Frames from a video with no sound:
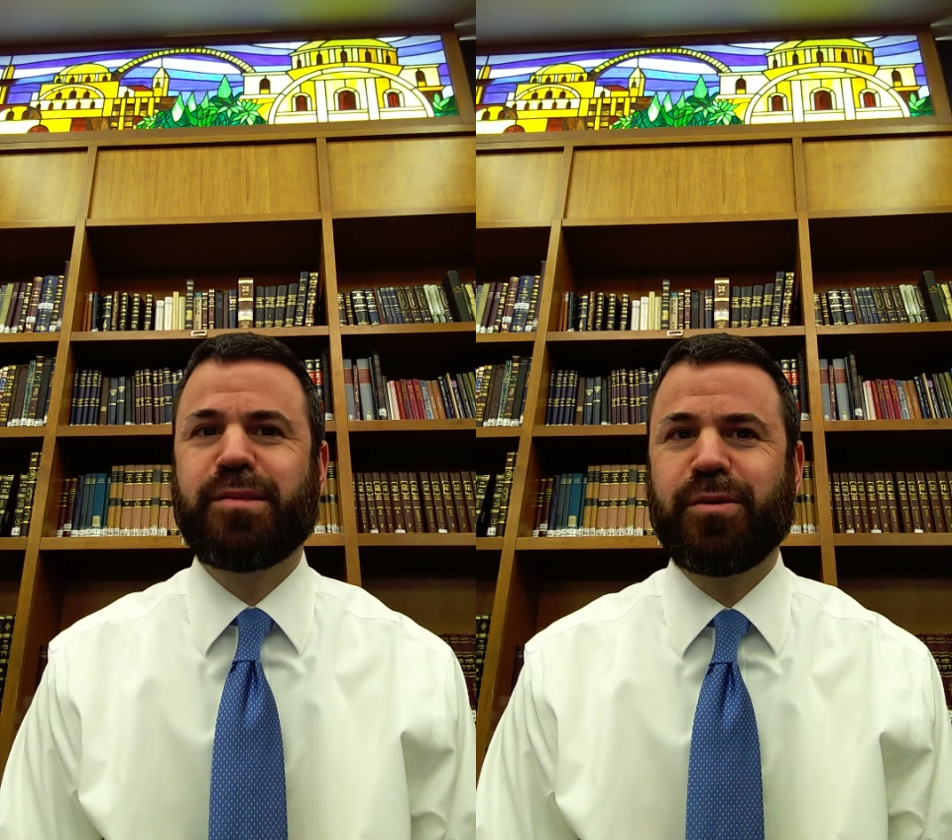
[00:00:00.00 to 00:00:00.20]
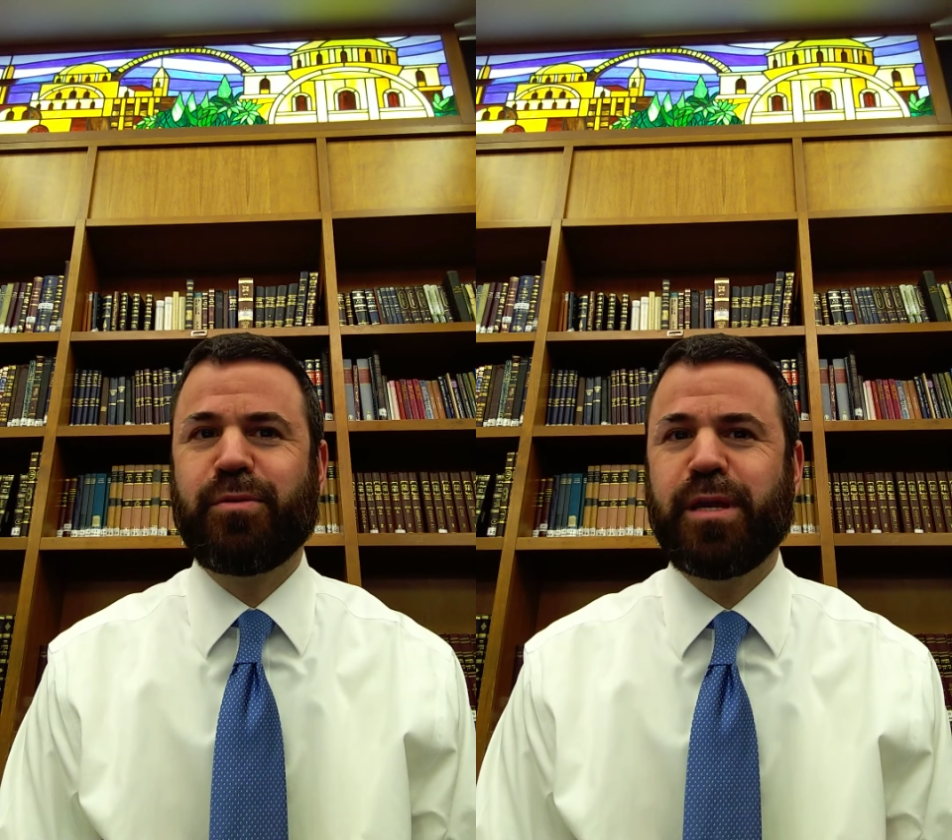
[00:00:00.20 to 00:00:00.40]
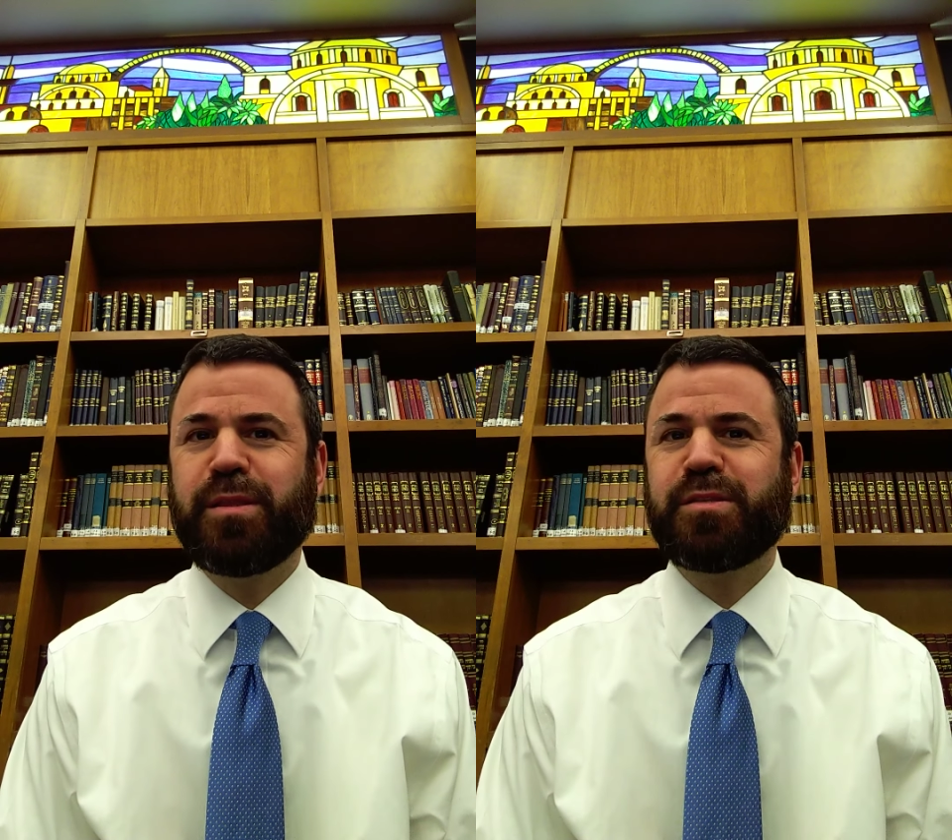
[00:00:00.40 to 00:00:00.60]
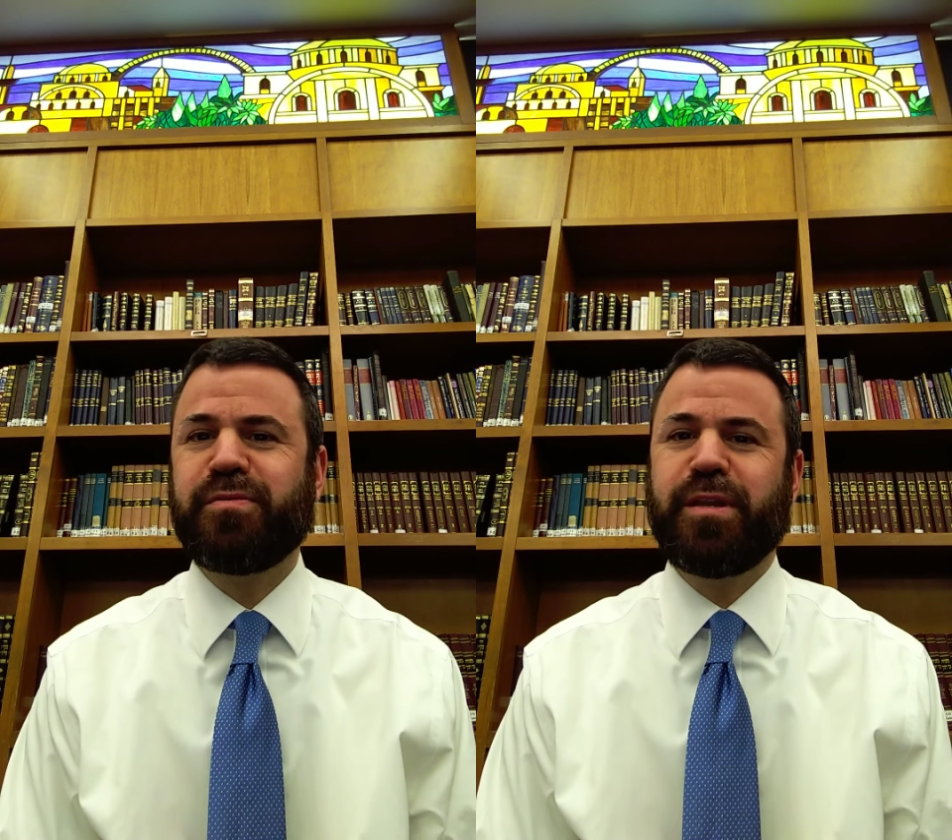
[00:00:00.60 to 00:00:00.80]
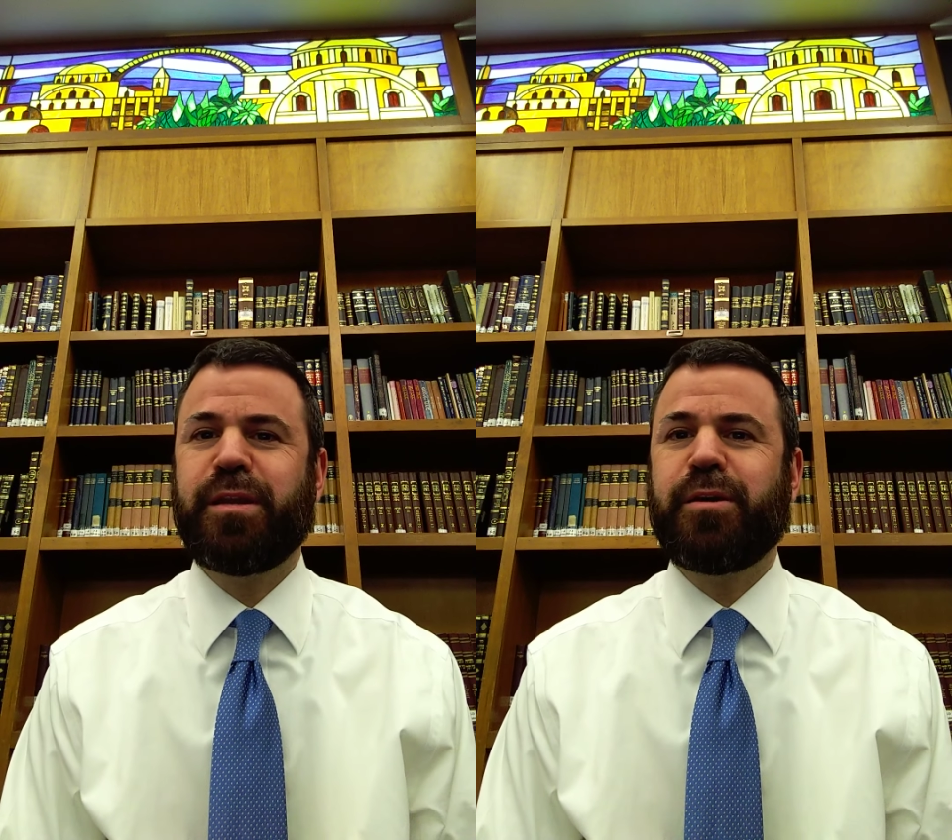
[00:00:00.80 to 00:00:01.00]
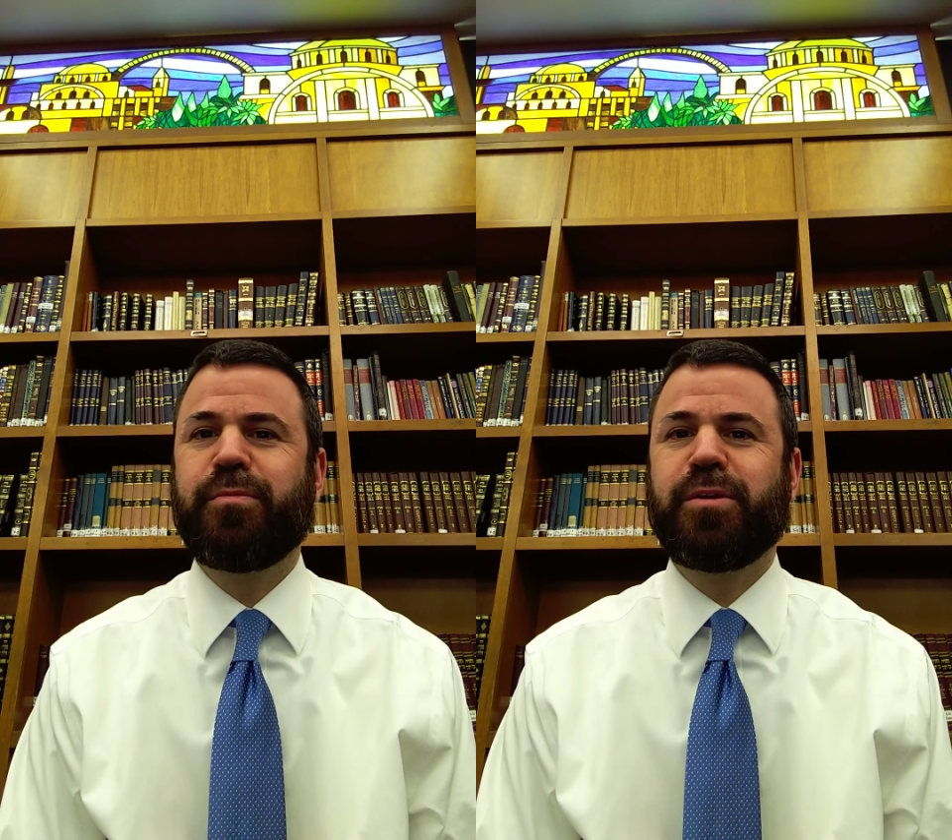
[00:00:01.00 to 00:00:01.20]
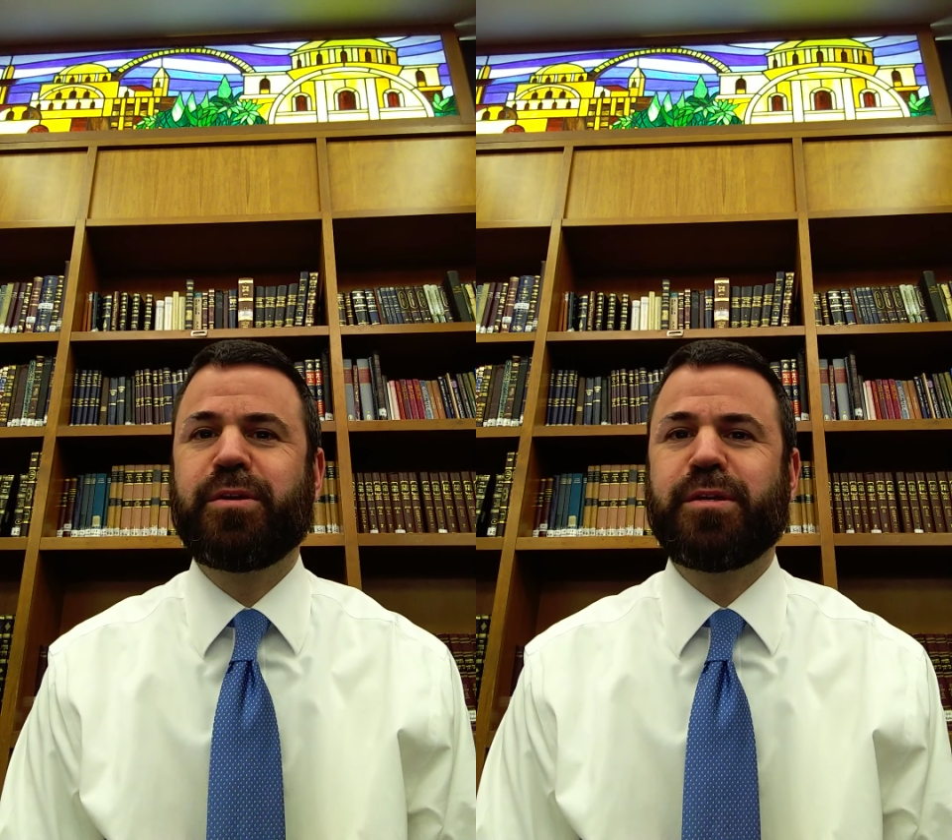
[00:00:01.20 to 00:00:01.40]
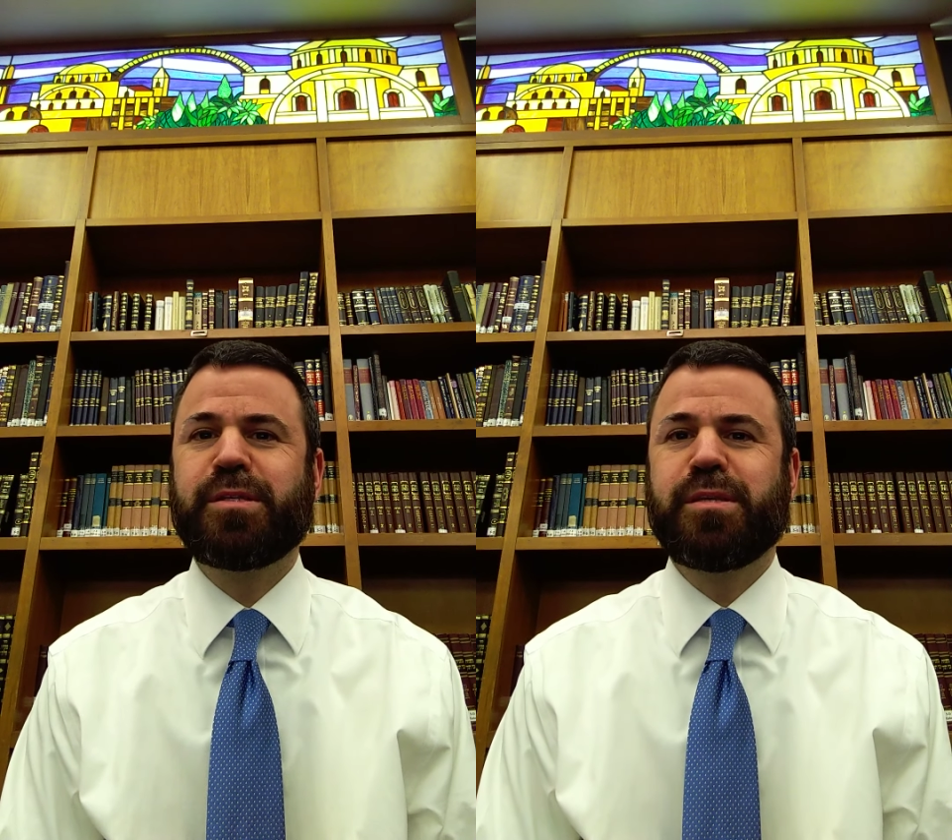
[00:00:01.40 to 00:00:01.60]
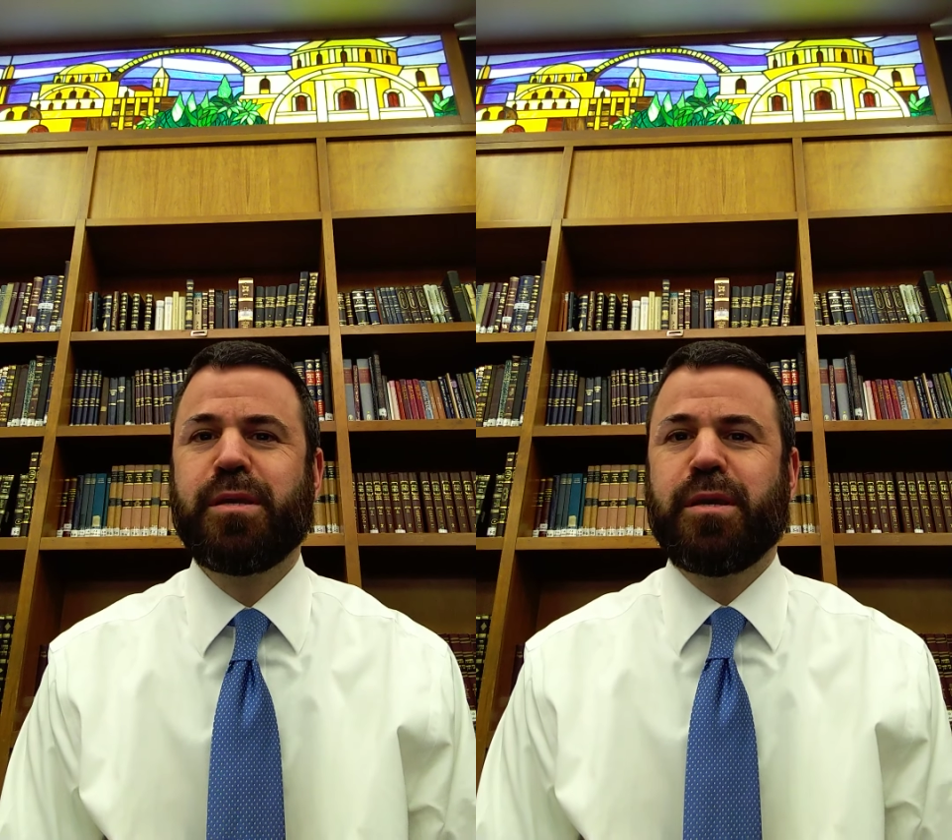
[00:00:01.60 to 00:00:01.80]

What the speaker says: to create this video because